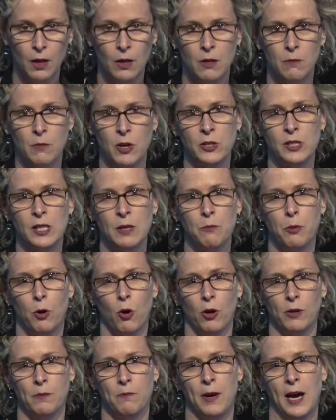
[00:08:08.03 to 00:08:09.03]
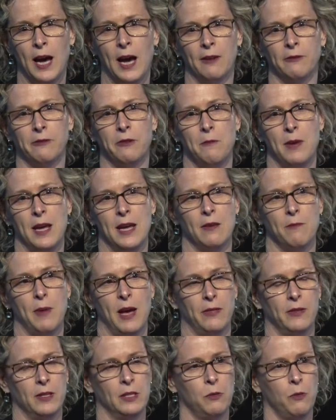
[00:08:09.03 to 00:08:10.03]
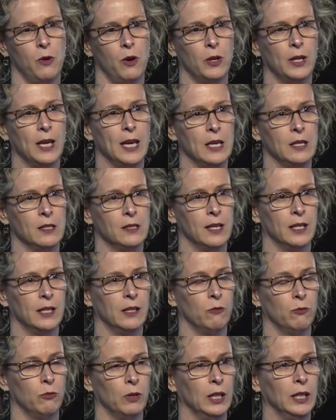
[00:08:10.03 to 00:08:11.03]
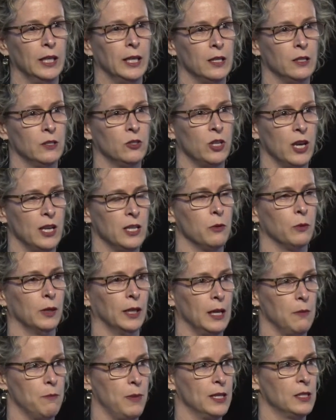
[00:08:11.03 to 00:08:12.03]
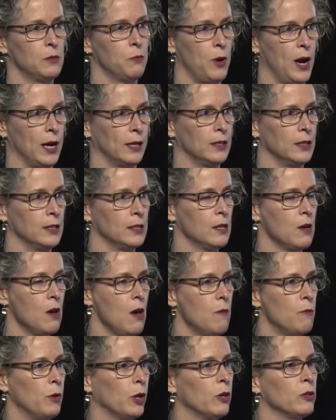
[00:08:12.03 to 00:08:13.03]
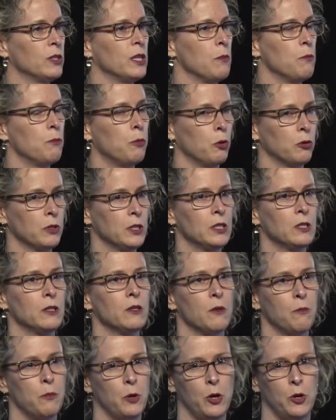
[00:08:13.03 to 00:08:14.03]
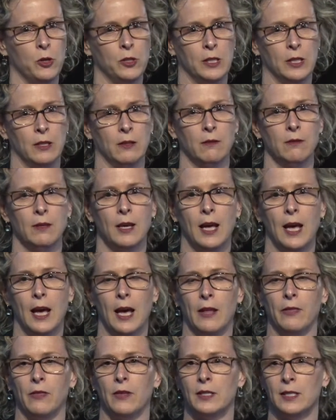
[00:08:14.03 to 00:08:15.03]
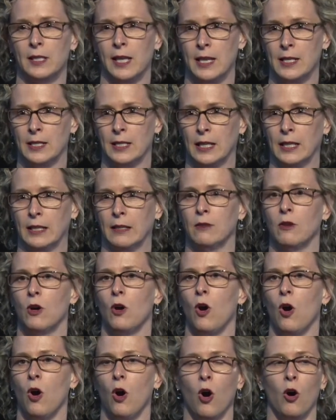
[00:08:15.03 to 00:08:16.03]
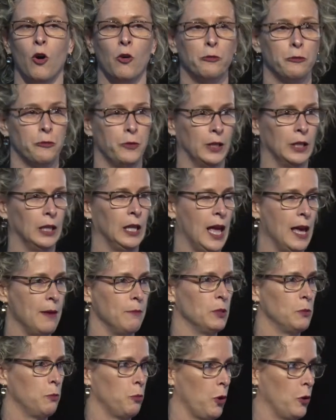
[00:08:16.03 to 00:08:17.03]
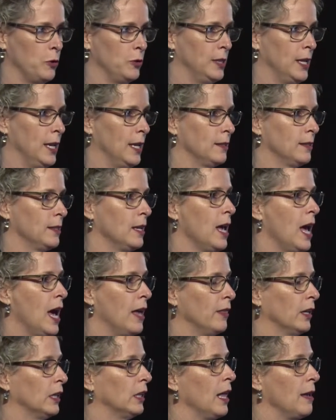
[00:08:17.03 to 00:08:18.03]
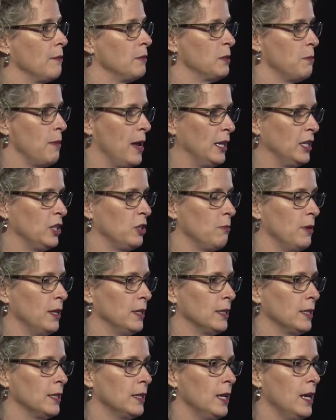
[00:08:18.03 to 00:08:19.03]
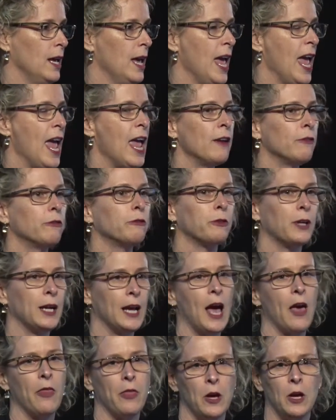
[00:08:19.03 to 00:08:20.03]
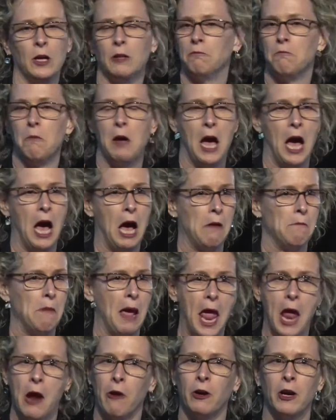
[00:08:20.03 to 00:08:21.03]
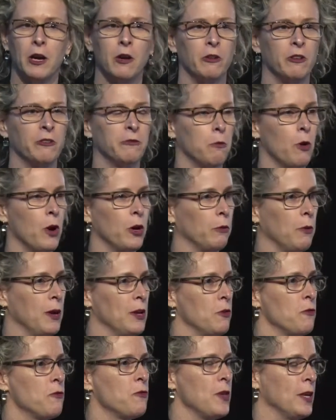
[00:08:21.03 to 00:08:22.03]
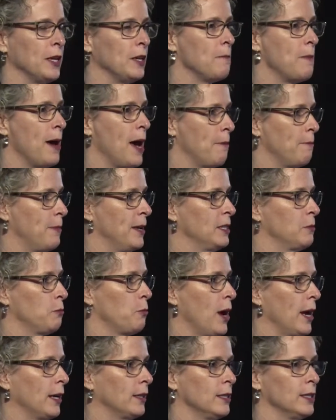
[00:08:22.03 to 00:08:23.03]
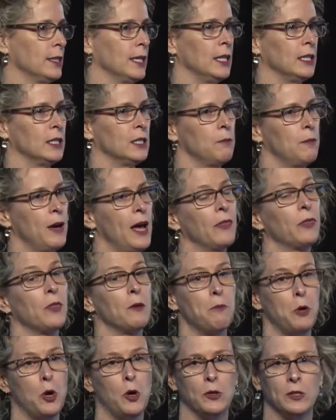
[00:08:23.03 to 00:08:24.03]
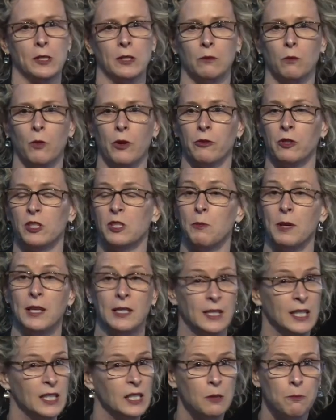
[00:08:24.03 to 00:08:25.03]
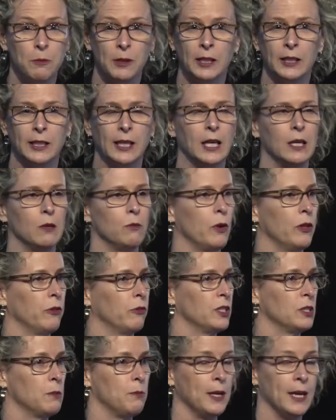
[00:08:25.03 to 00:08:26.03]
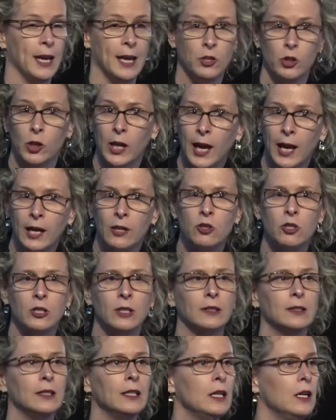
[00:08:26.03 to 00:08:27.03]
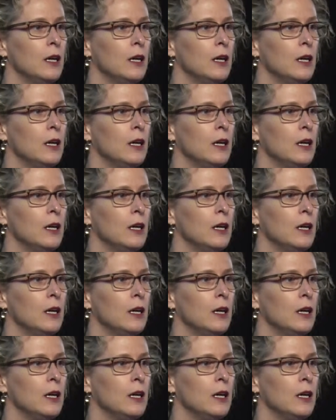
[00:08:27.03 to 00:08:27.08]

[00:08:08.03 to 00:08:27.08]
The most important part for me about this work is that it really is genuinely best practice because it puts the person at the centre of the claims process and the claims management. Every other area of work where you think about best practice, it's about the person, whether it's be disability, whether it's be education.